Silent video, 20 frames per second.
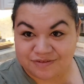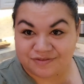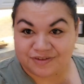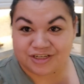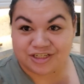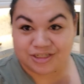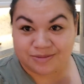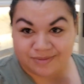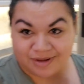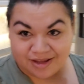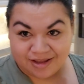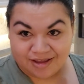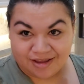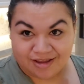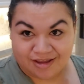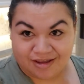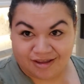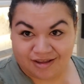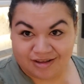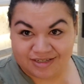finished my
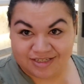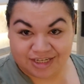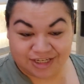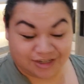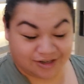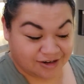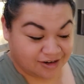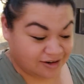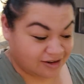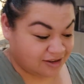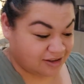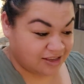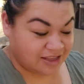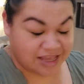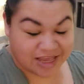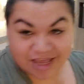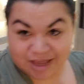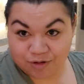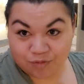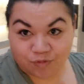dinner.
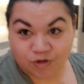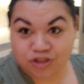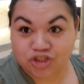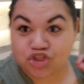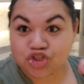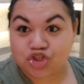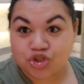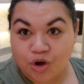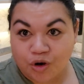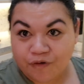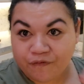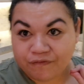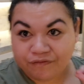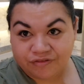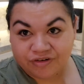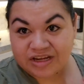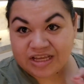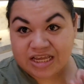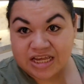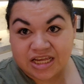It was so
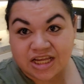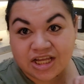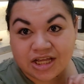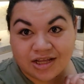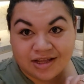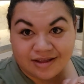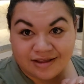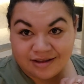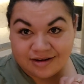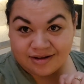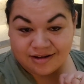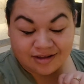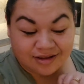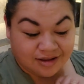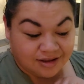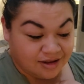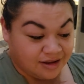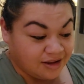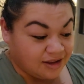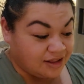freaking good.
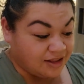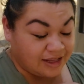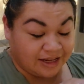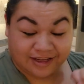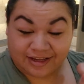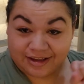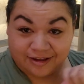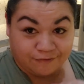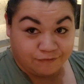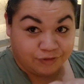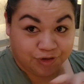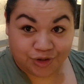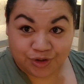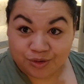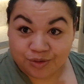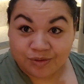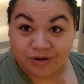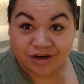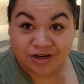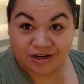Like, if
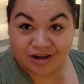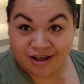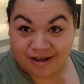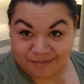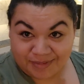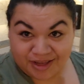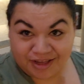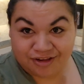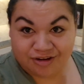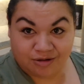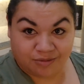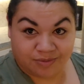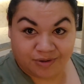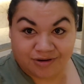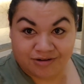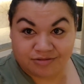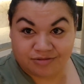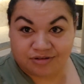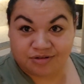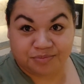you are not making your
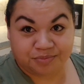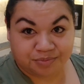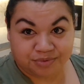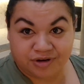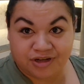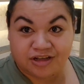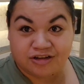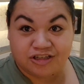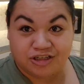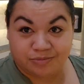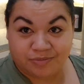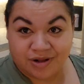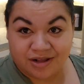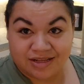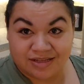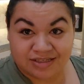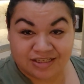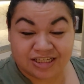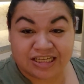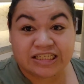burgers with brioche
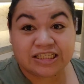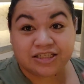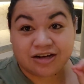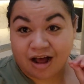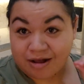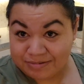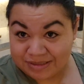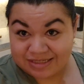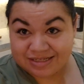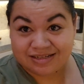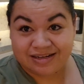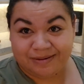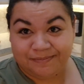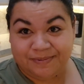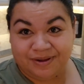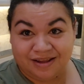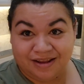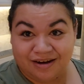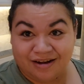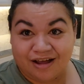buns, stop
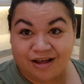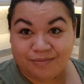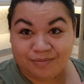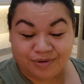sleeping on